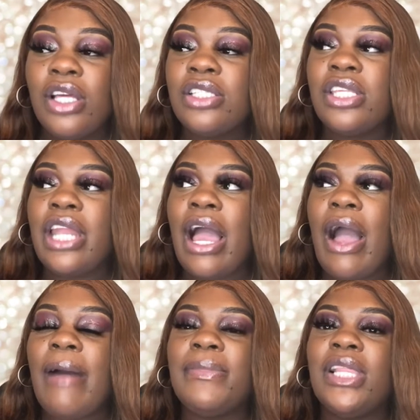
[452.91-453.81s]
So now
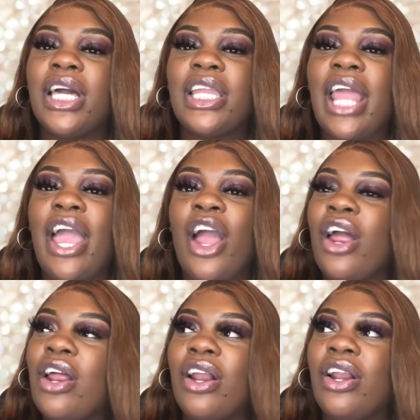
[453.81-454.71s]
I'm looking at
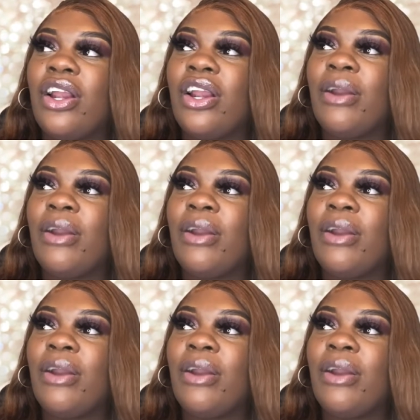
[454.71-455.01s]
her.